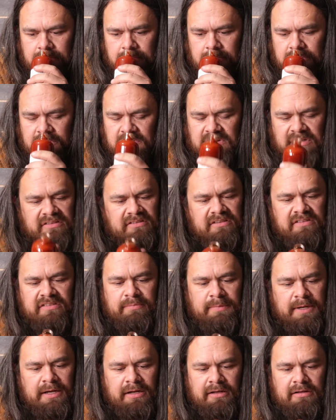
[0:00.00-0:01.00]
It doesn't
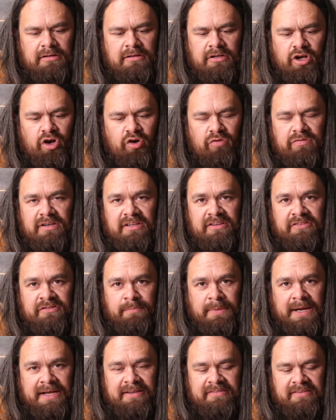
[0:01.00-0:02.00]
smell overly
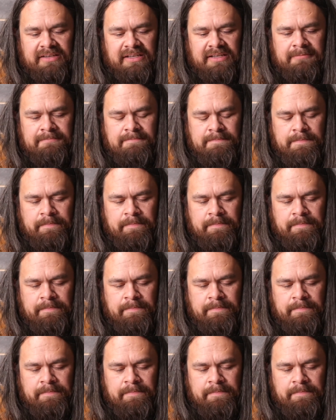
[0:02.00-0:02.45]
spicy,